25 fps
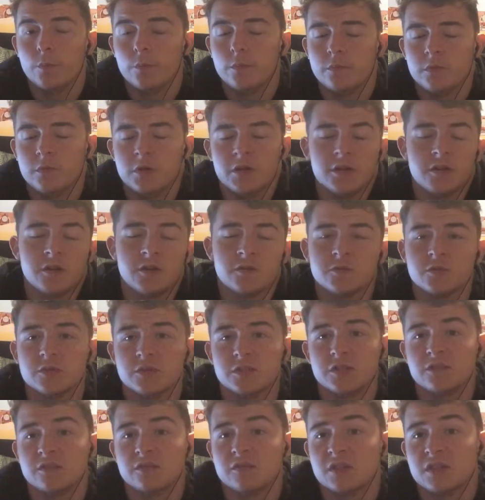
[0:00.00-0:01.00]
then
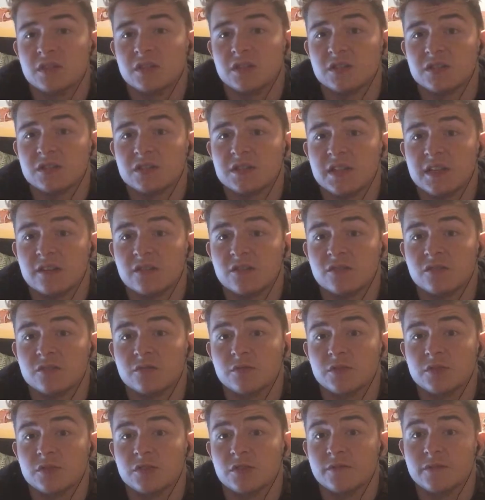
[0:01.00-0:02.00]
afterwards he kind of just sat there and
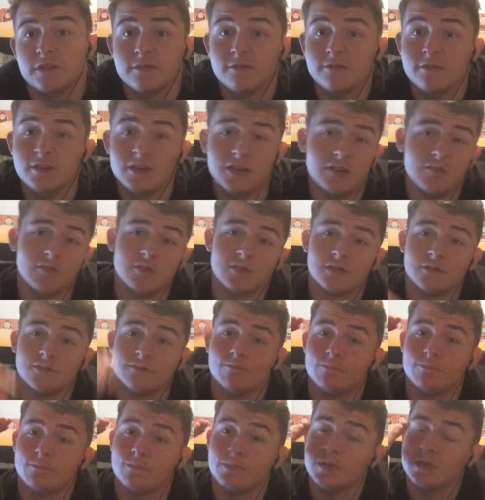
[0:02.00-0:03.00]
switched off. It really was a
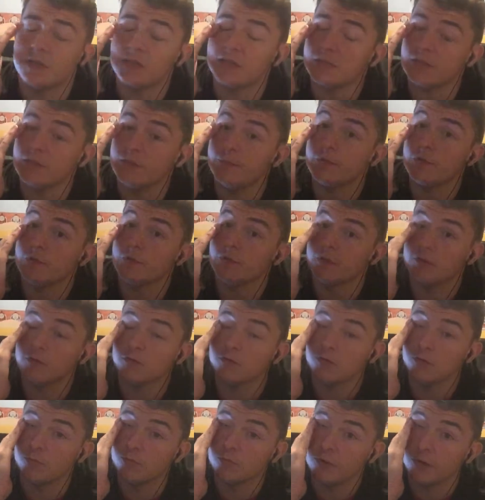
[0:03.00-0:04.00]
bloody boring
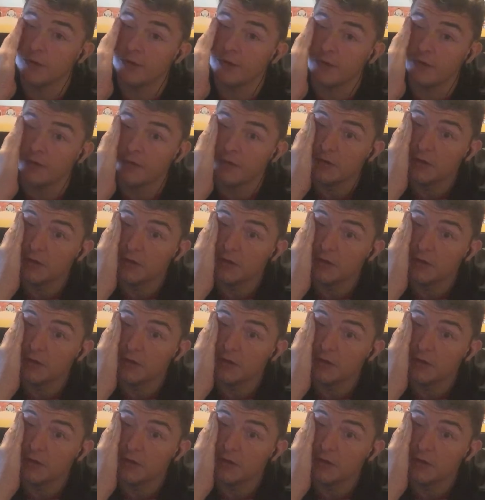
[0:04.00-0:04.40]
Grand Prix